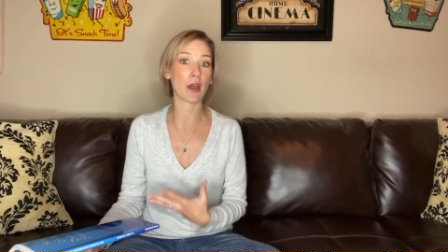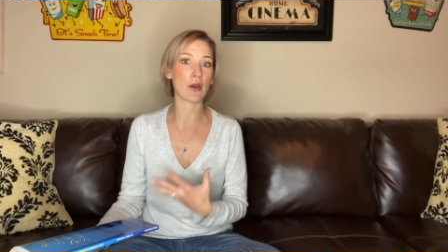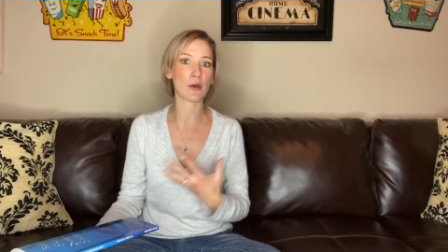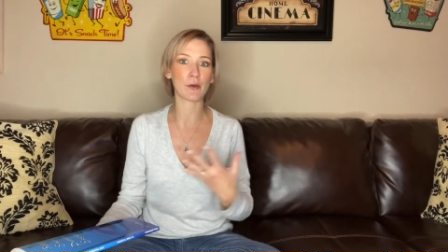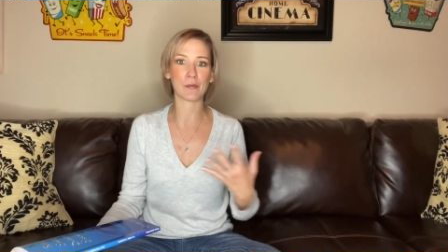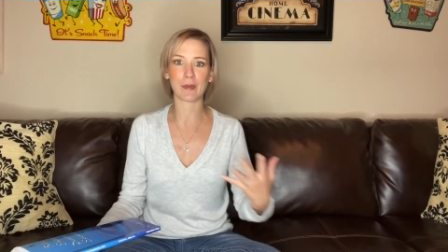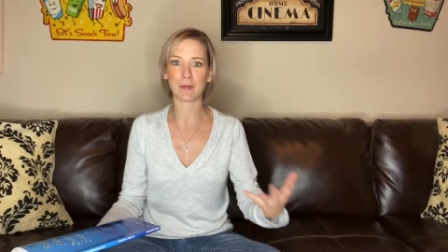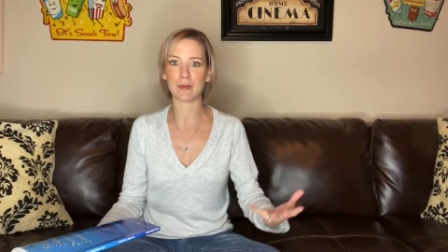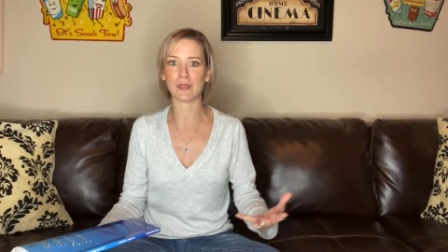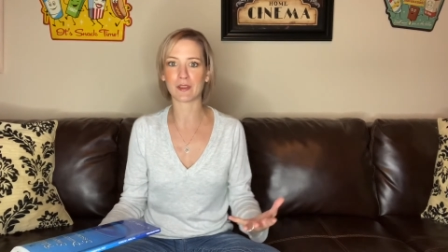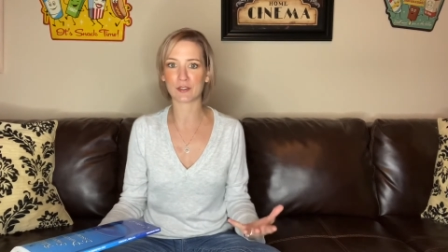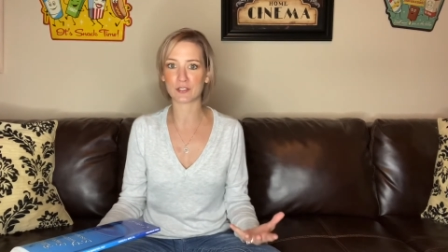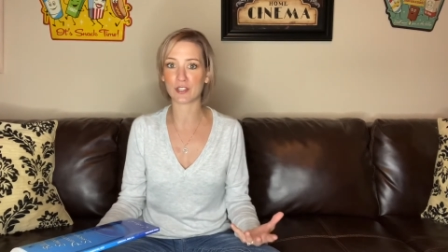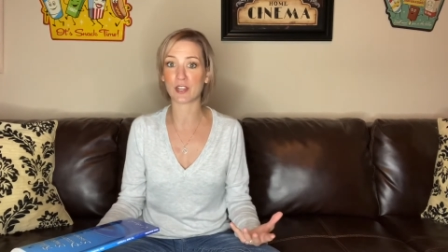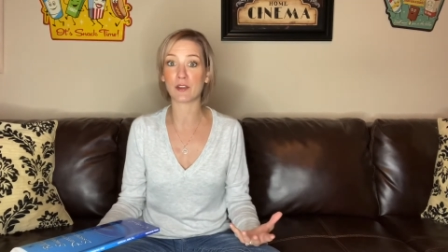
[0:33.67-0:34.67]
oh, maybe
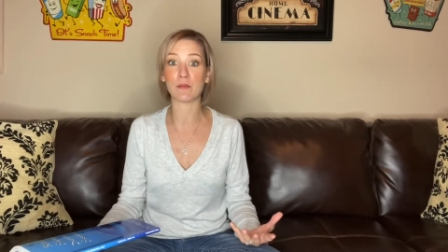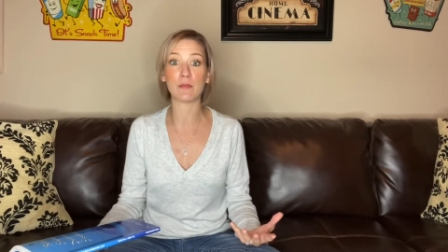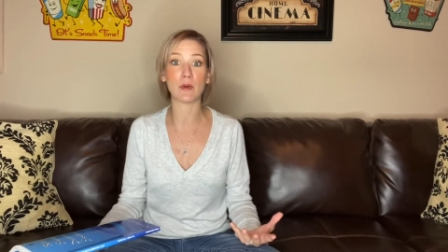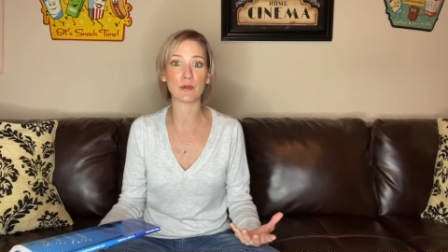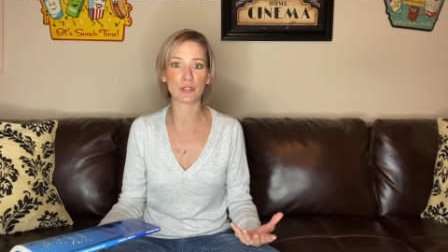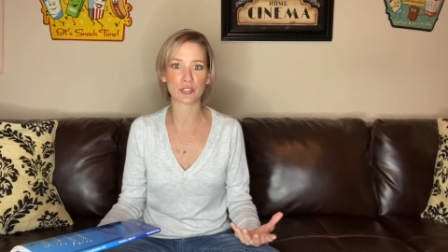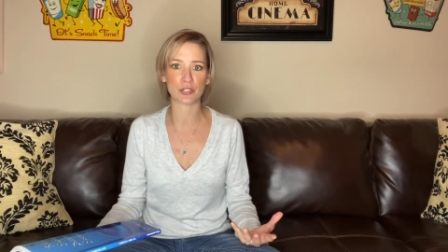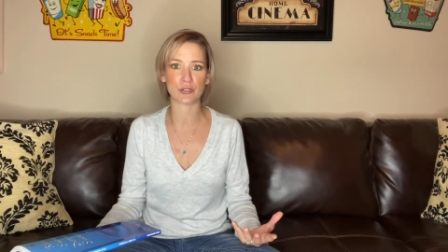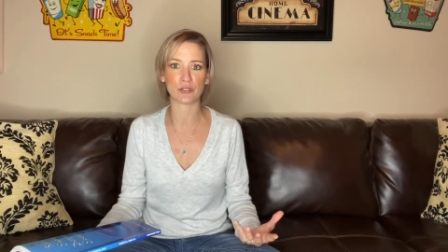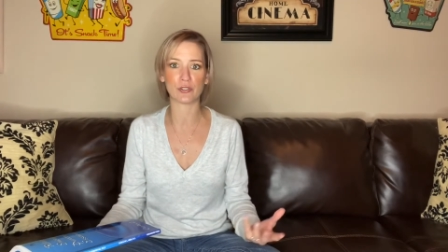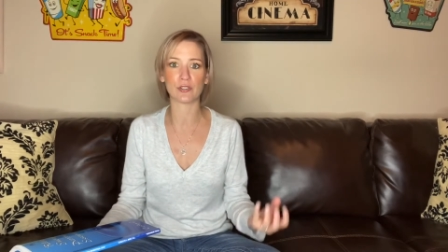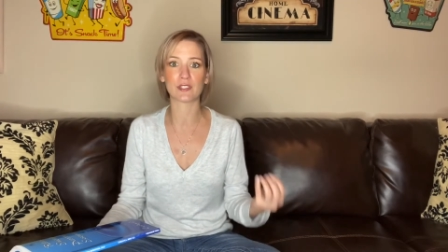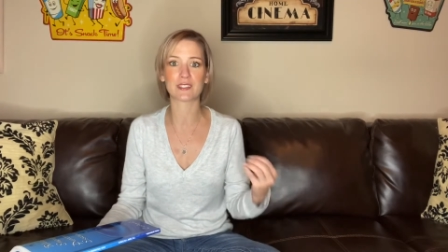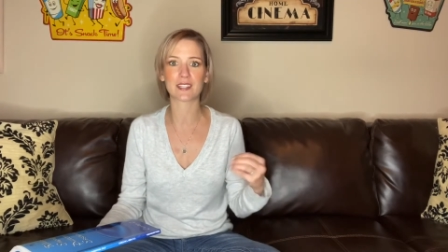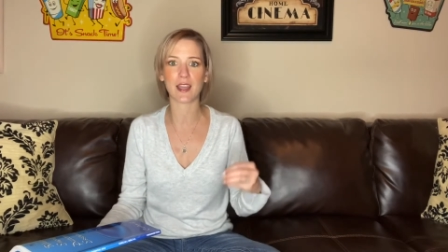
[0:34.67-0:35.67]
there's an
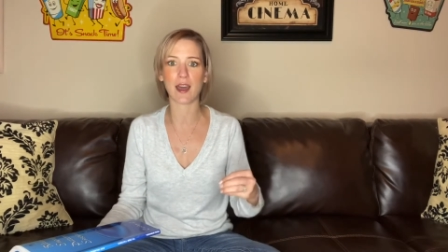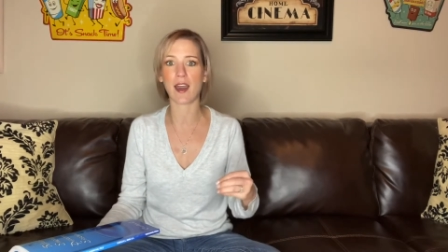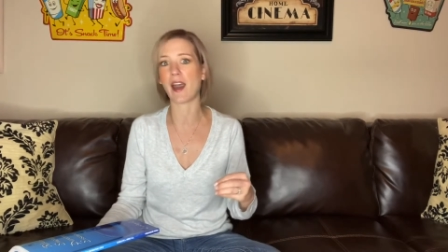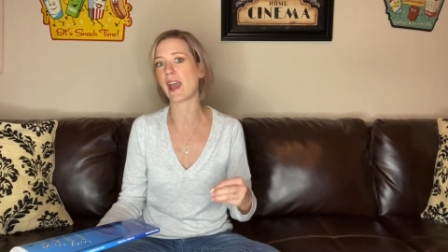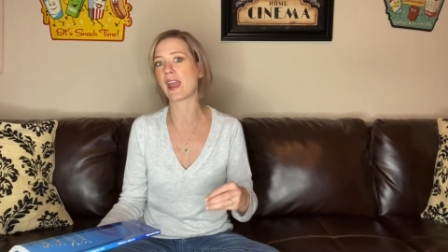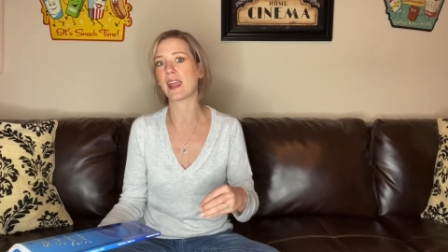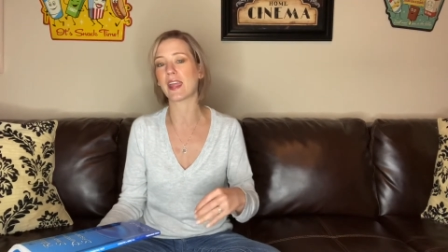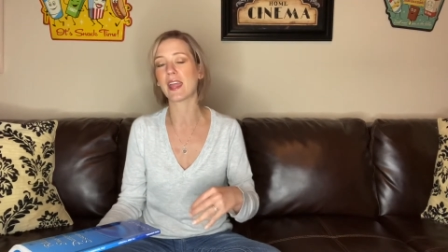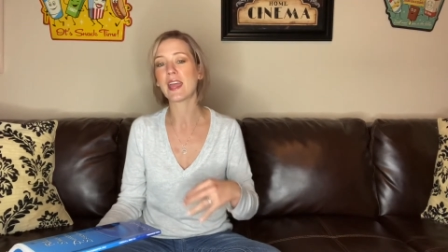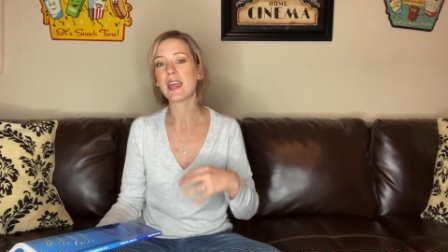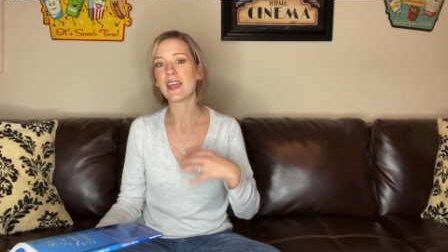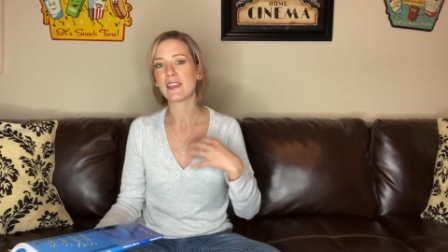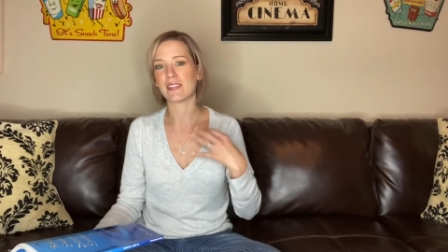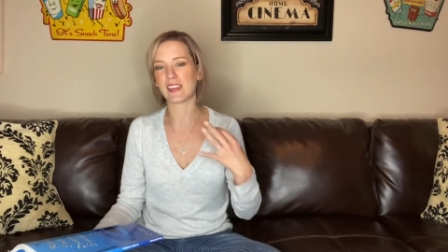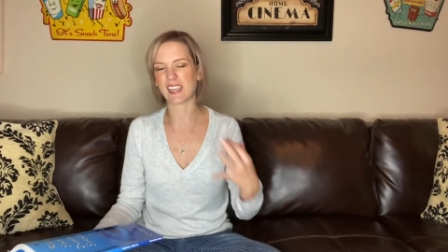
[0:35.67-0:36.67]
emotional tie
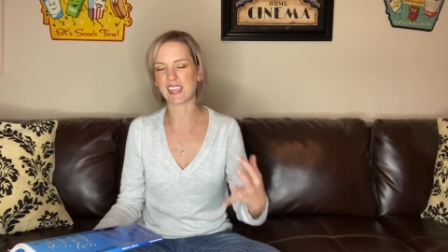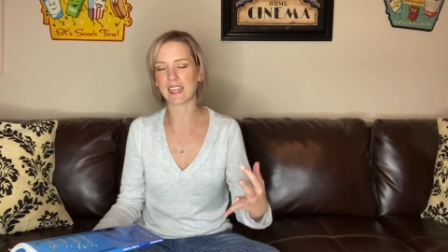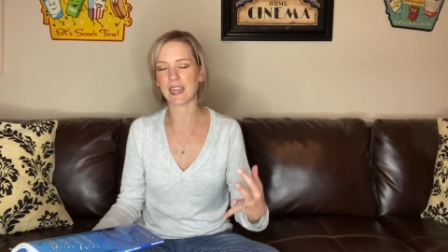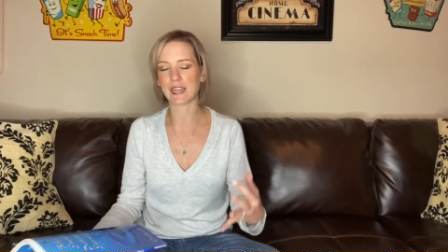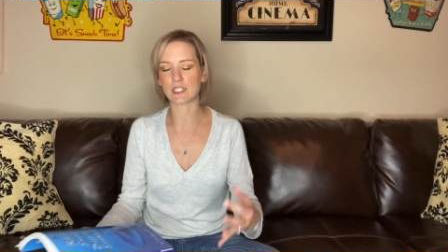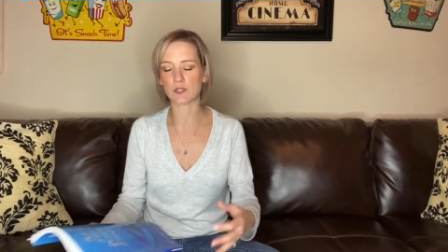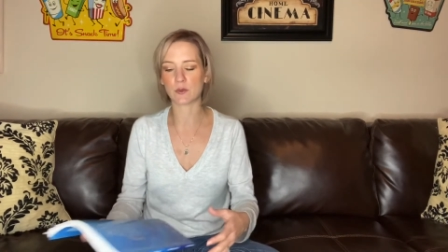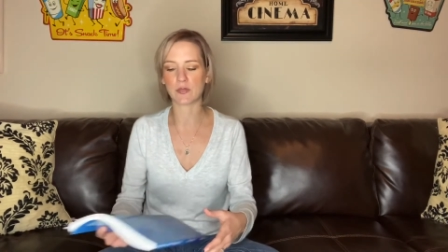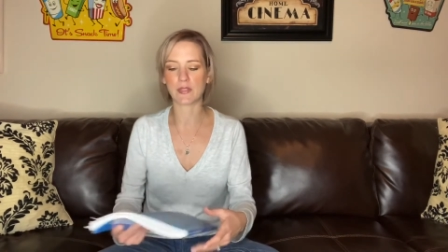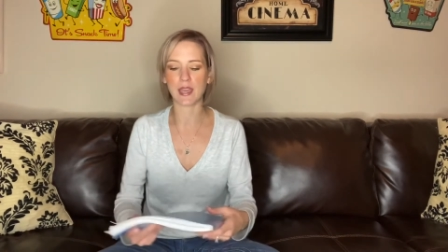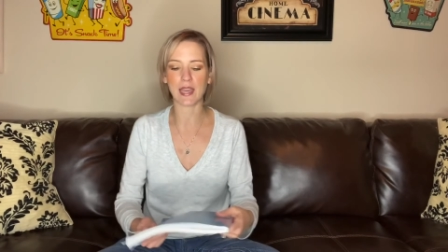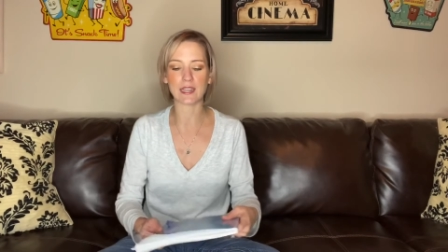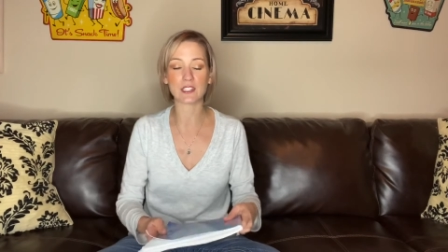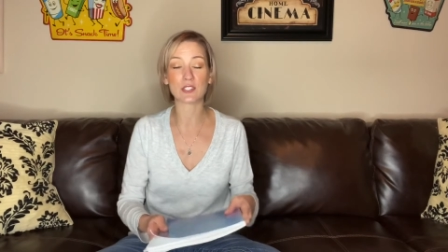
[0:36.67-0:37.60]
that connects with that.